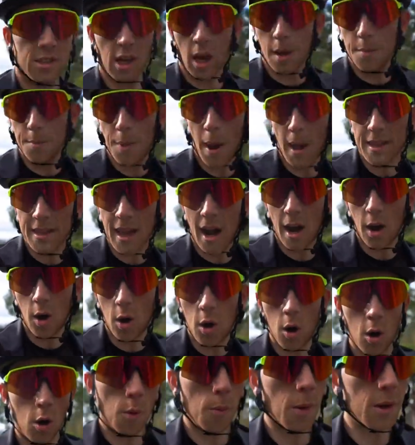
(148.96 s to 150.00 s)
going back
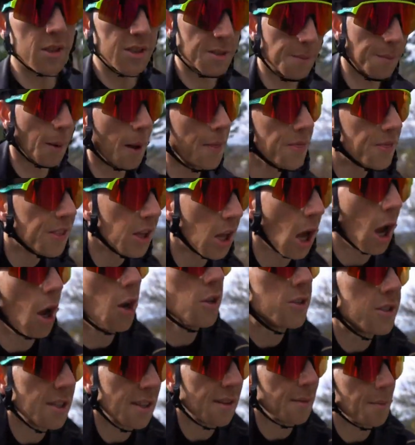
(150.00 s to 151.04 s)
now, almost a month ago,
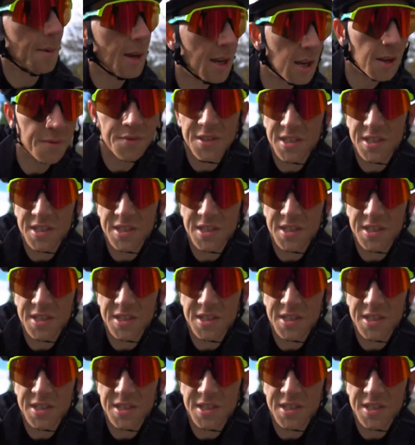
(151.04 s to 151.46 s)
to the middle of